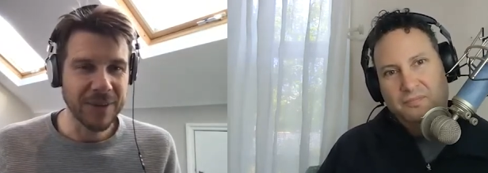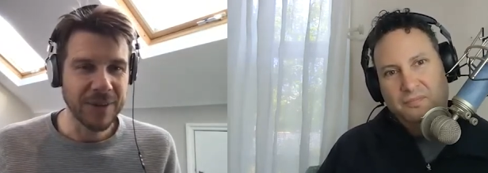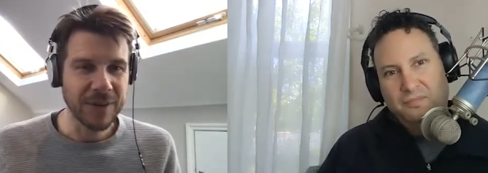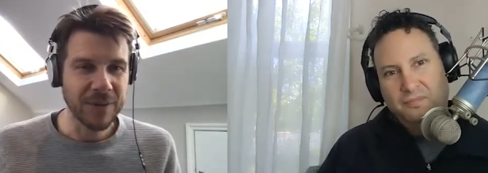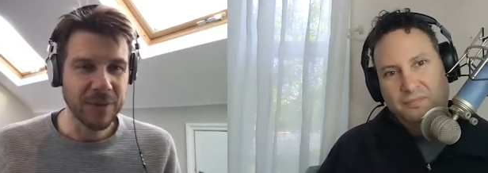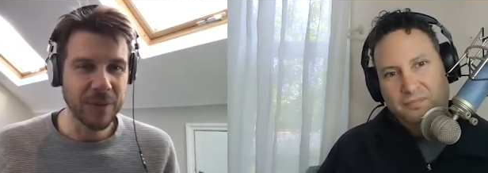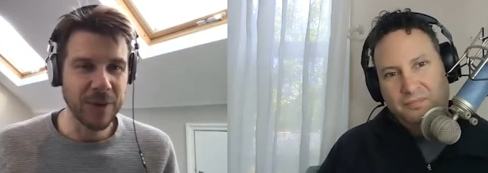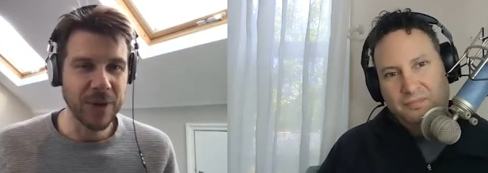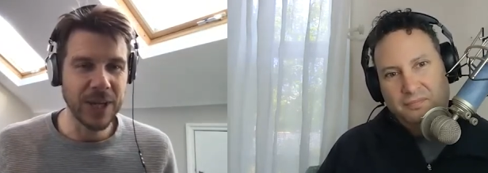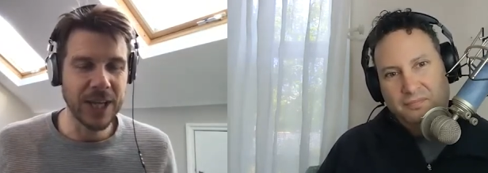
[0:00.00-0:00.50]

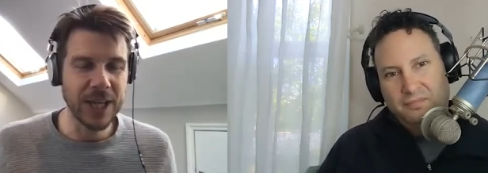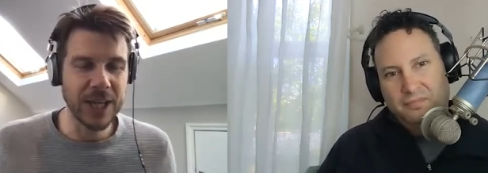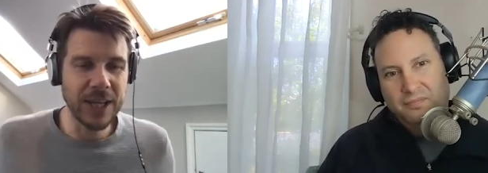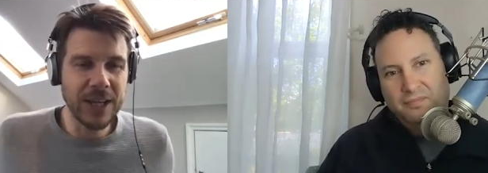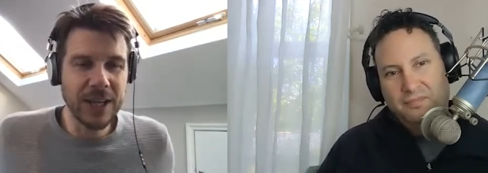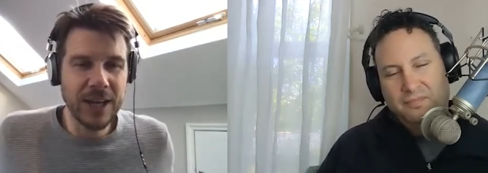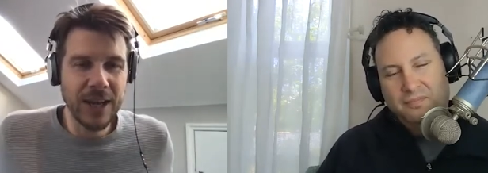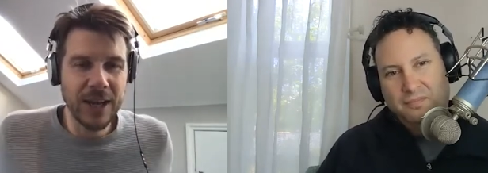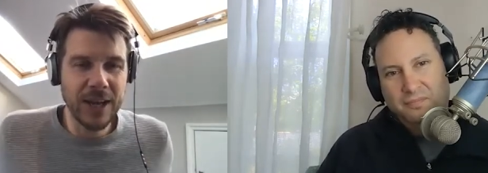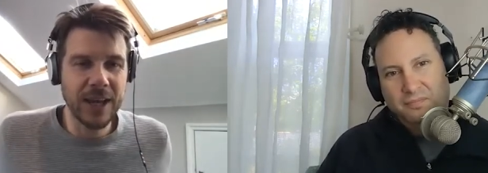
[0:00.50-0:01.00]

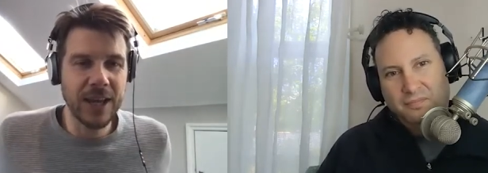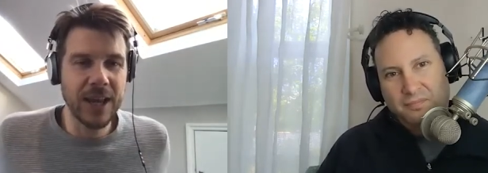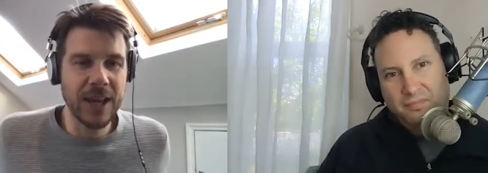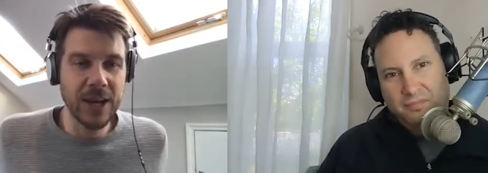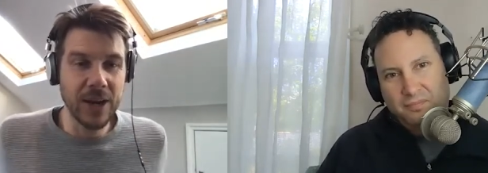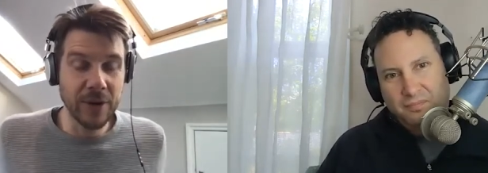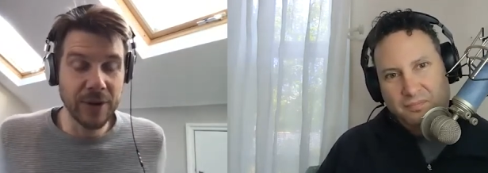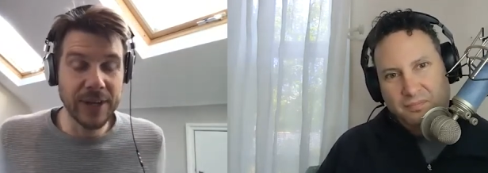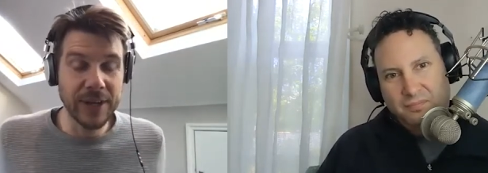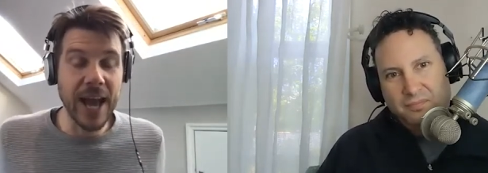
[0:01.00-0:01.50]
Speaker 1: we, you
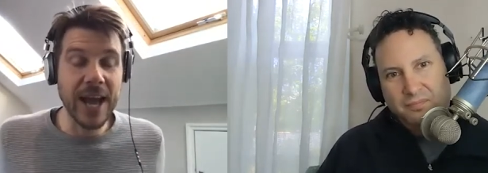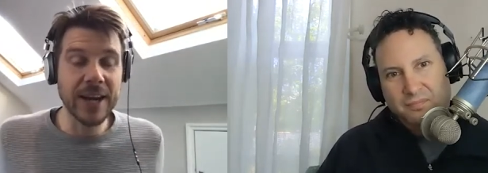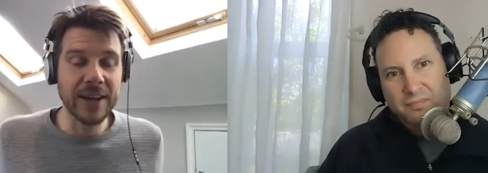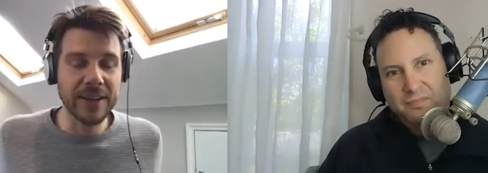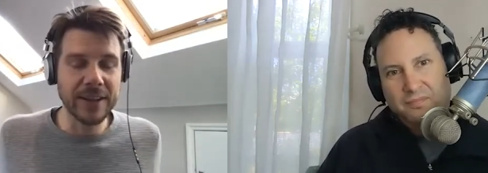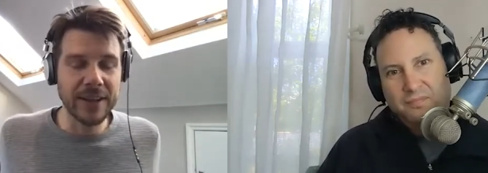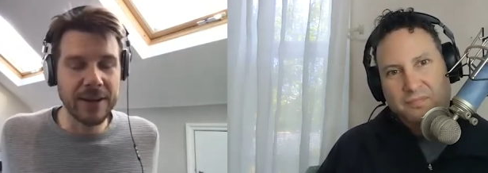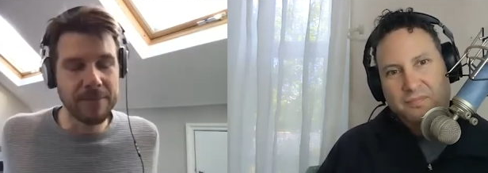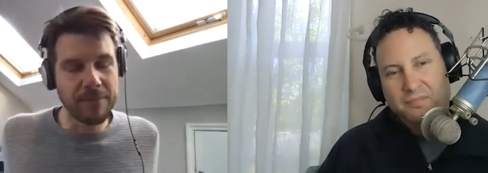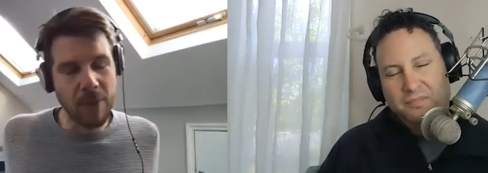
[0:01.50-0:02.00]
know,
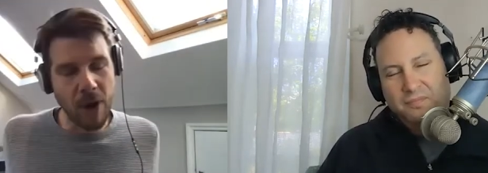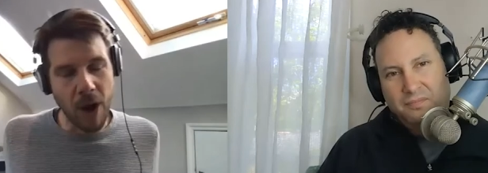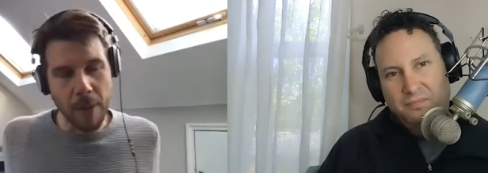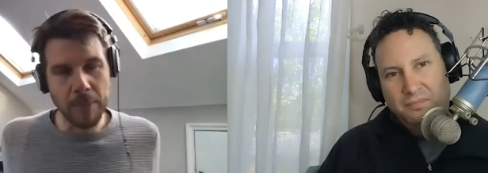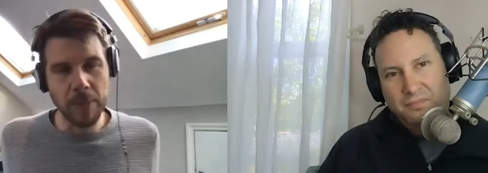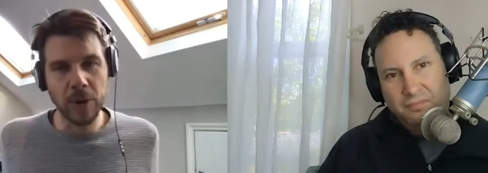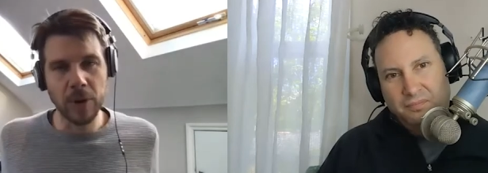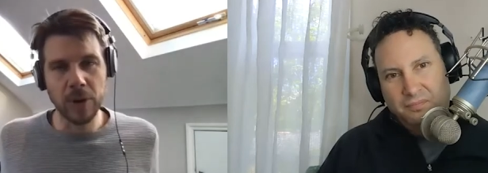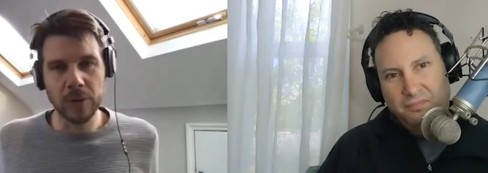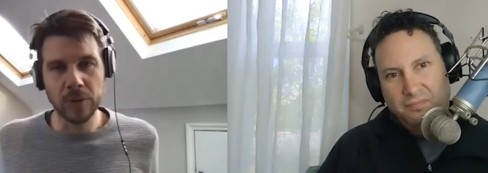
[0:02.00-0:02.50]
again, in my
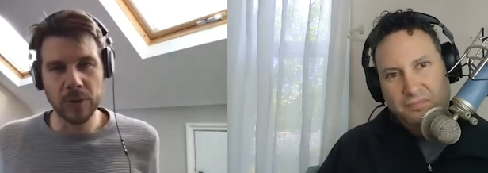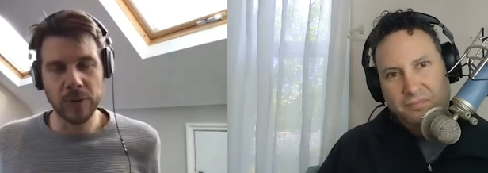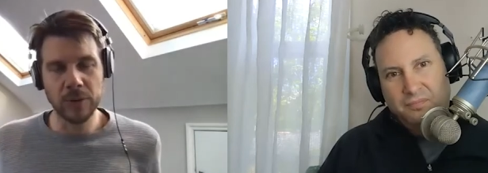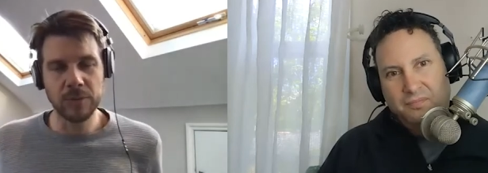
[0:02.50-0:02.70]
book,